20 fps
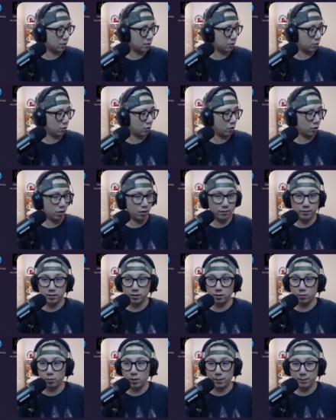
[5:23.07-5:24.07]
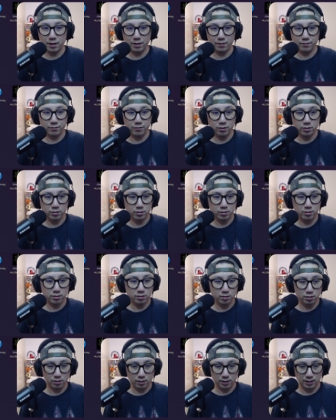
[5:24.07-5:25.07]
turn off the webcam
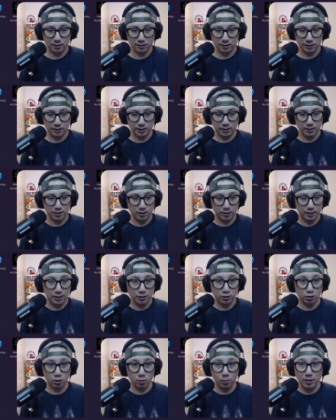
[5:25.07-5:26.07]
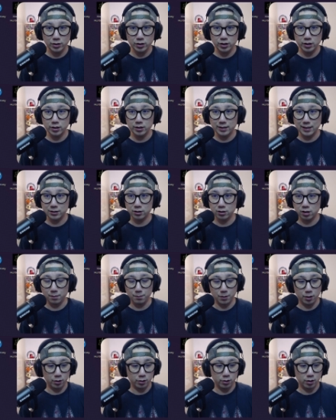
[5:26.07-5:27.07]
first so I can see. Okay, so once you're in desktop
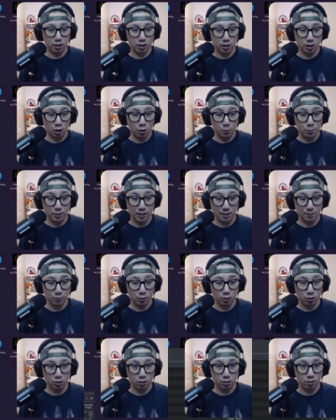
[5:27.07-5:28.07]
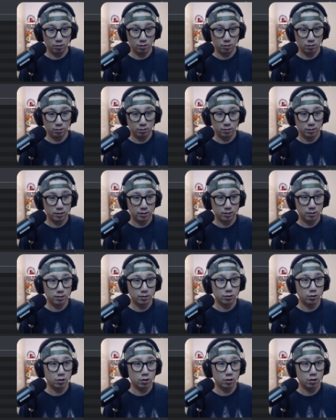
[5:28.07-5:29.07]
mode, uh, open up your
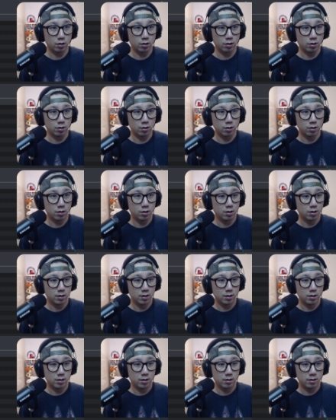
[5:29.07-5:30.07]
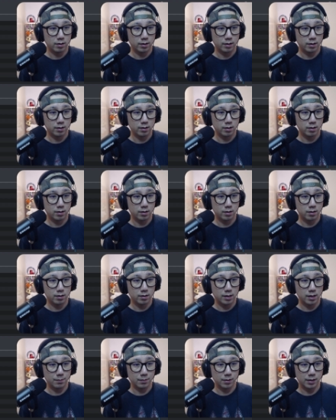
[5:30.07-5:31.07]
your
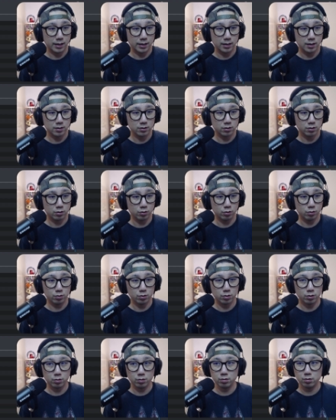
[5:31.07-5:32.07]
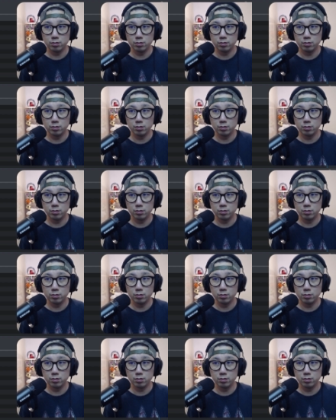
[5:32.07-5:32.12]
emulator, so Yuzu.